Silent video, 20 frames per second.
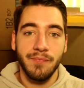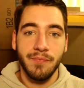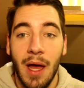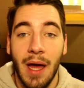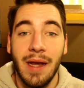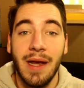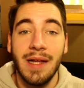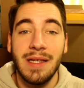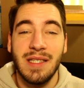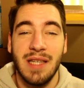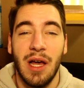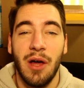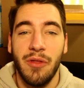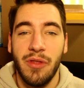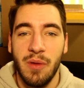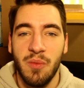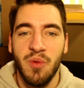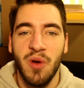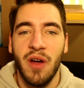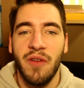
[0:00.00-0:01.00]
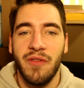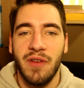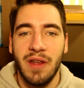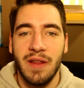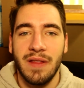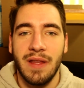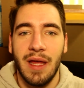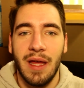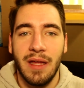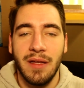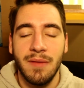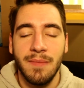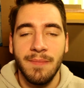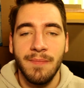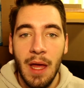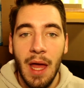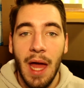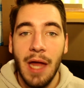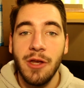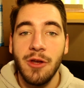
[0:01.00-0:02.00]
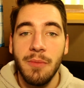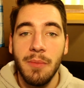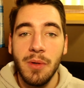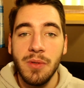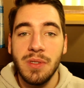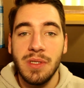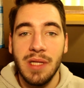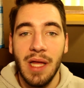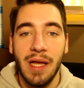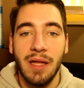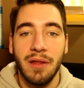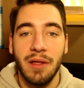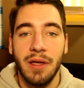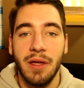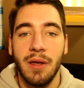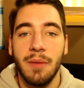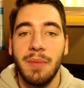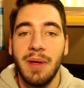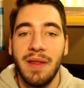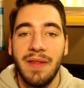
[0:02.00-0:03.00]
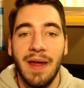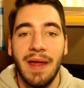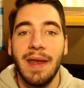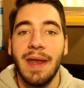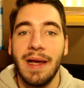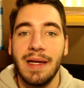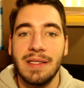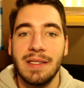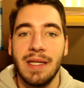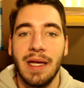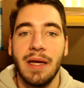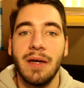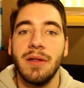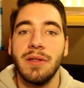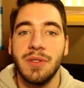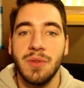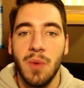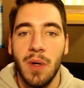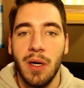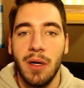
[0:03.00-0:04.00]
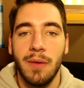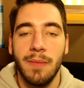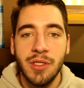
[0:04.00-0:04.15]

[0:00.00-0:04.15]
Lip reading: a nice healthy profit at that, and you're most likely going to be that next sale as well.